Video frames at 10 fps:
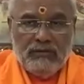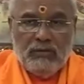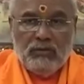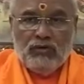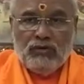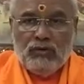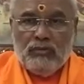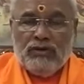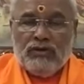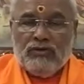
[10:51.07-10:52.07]
Mumukshu
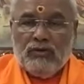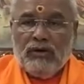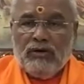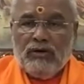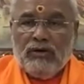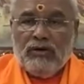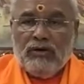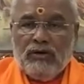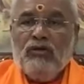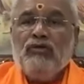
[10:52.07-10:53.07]
means what?
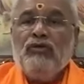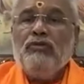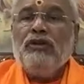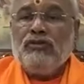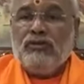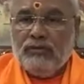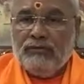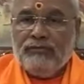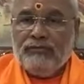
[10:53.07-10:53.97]
Moktumichu.